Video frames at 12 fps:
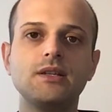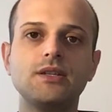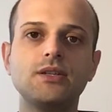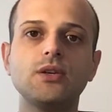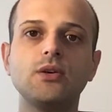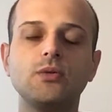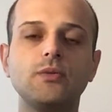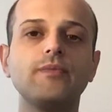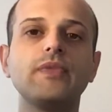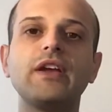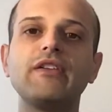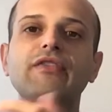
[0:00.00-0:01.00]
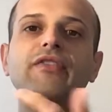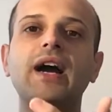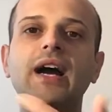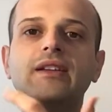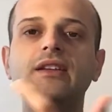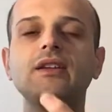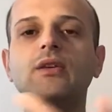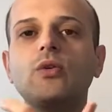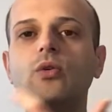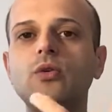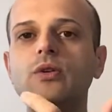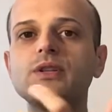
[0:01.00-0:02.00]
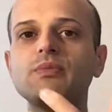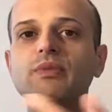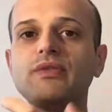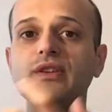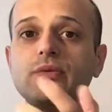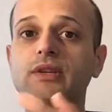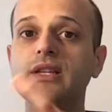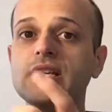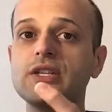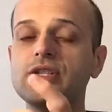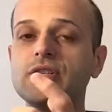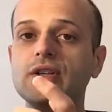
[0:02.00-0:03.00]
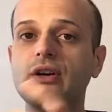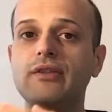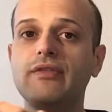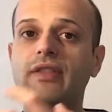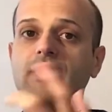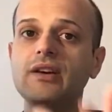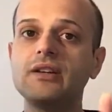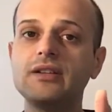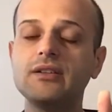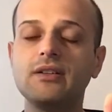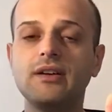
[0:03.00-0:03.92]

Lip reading: So finding chords with the relation of a third